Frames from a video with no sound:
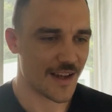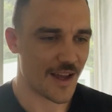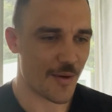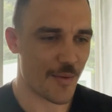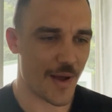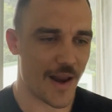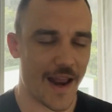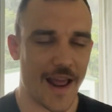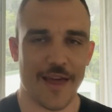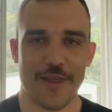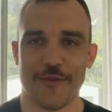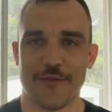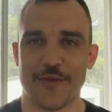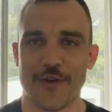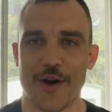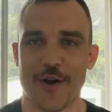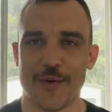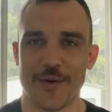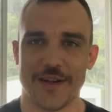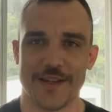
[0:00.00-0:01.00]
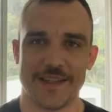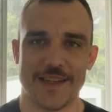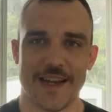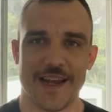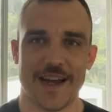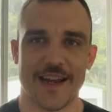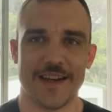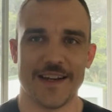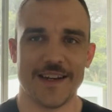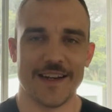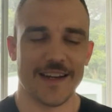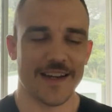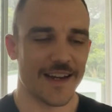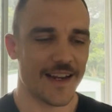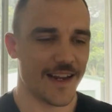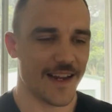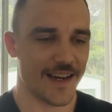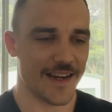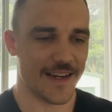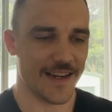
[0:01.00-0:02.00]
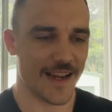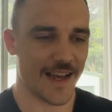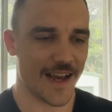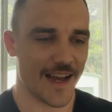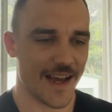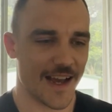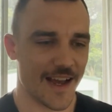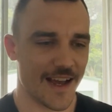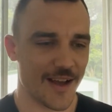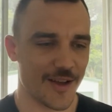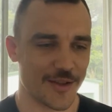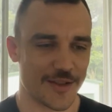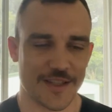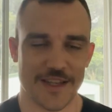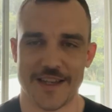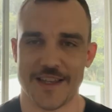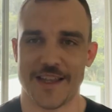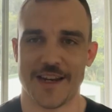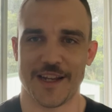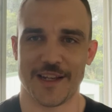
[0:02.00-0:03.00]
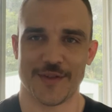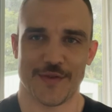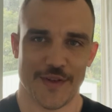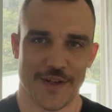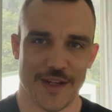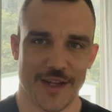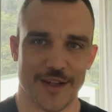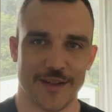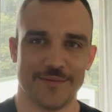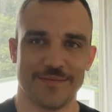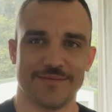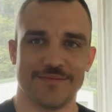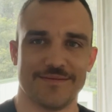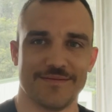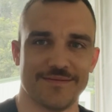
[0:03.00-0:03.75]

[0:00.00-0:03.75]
the fight went down. And I'll see you in the next video.